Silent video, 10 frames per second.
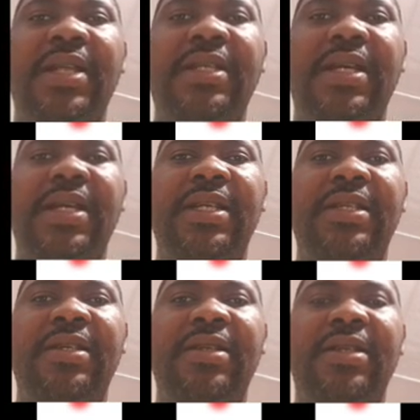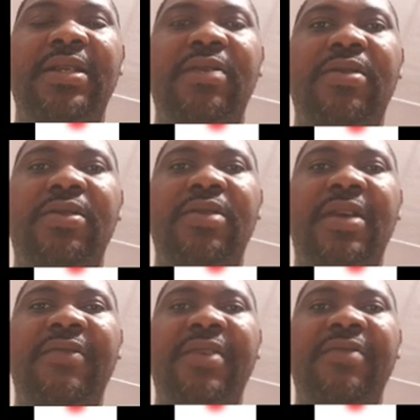energy is equal to half
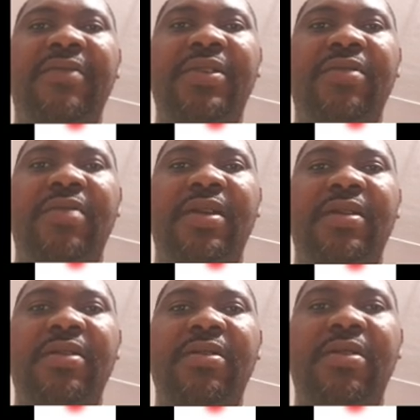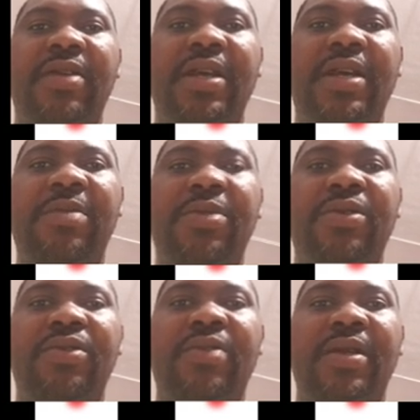mv squared or mu
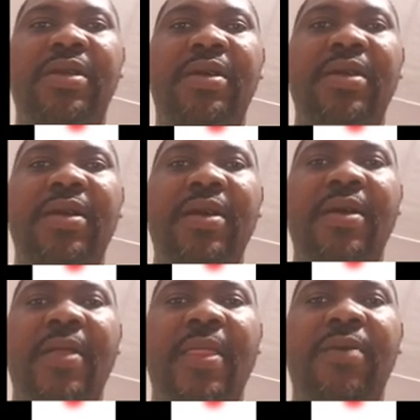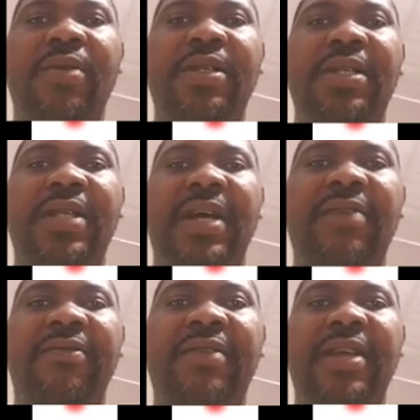squared, which is half
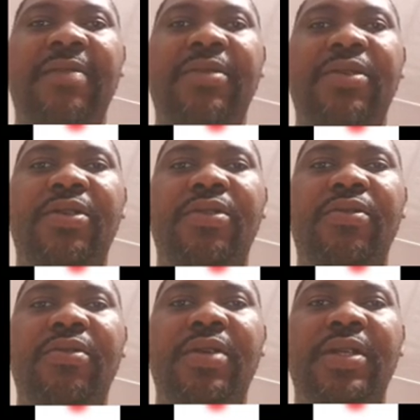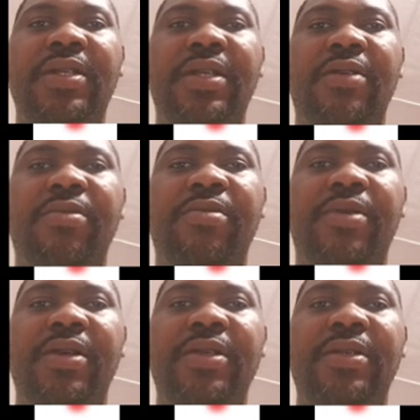times your u is
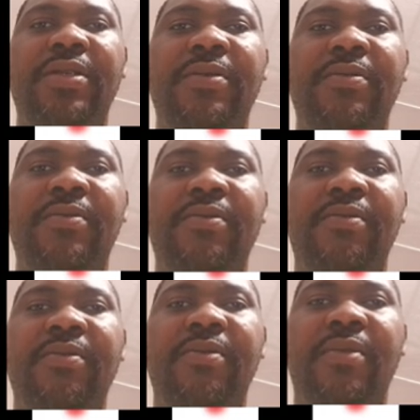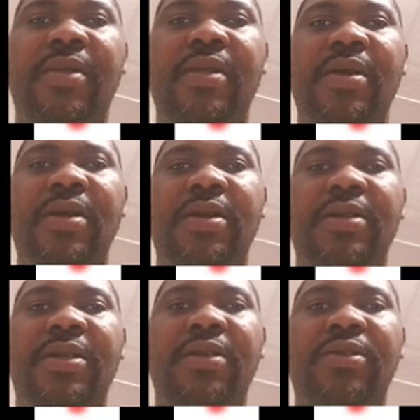
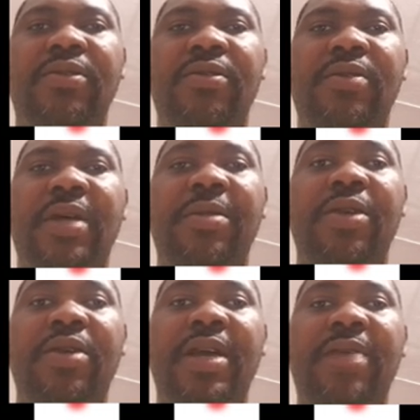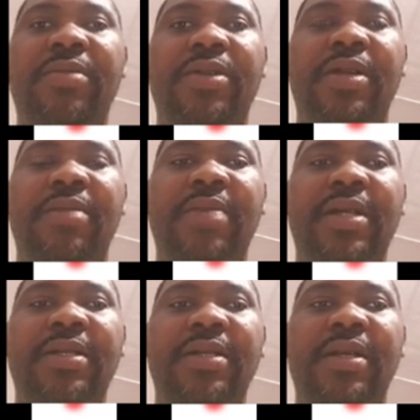0.02. I mean your mass.
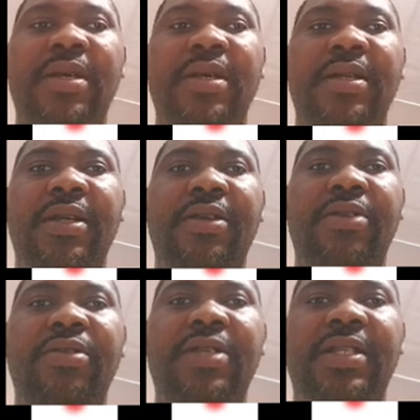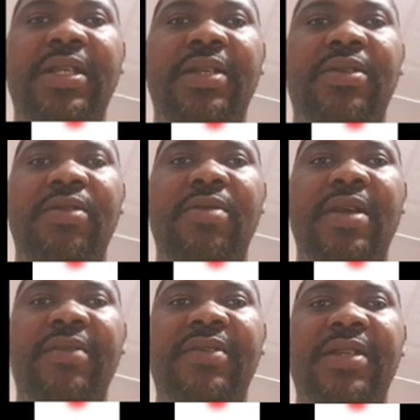Then your u is 6, so we have
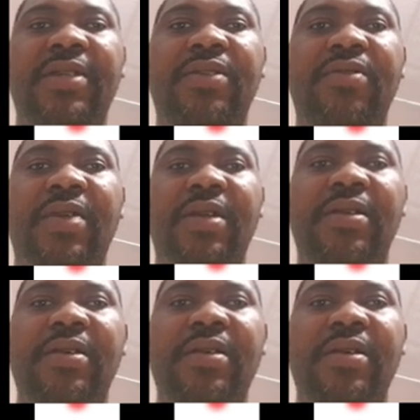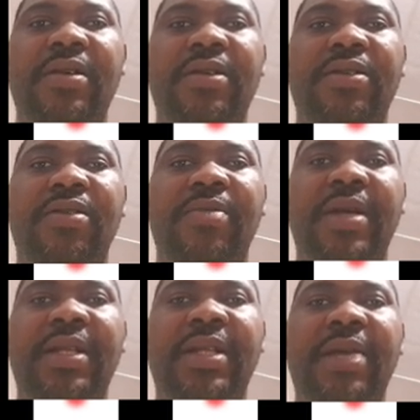6 squared. So by the
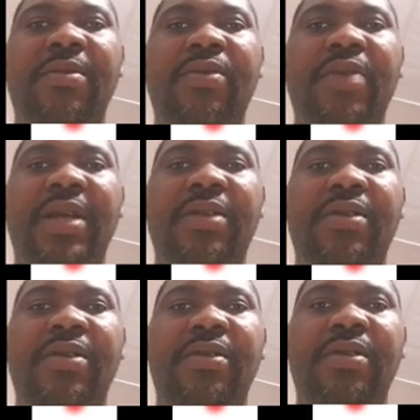time we are done,